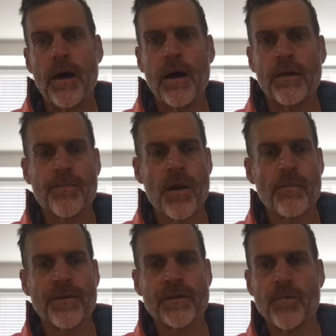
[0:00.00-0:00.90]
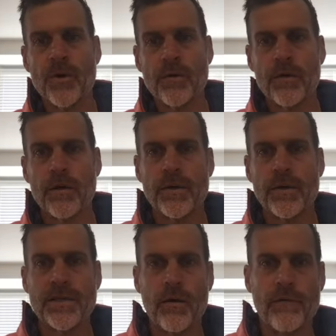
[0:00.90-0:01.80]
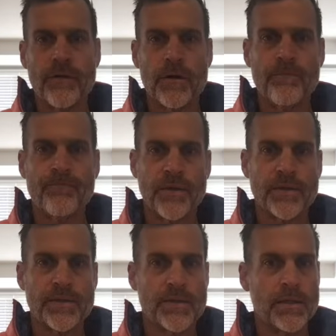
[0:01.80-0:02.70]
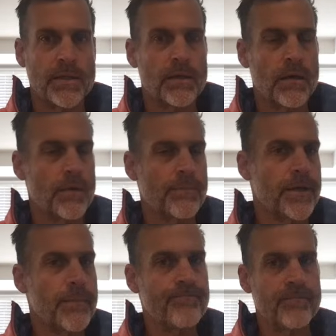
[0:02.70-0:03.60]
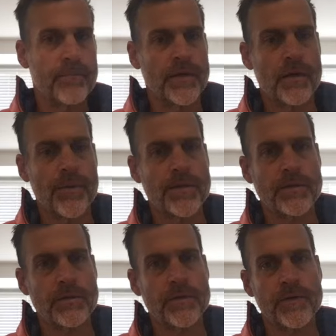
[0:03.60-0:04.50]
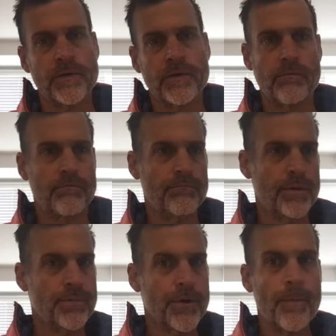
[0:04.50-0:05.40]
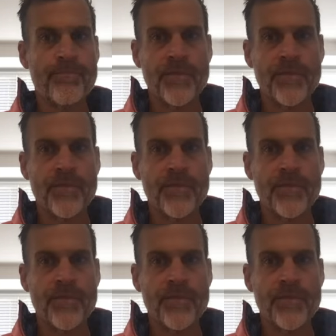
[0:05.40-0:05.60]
The problem with this motor though is, however, is the RPM. The gear ratio is just boo-boo.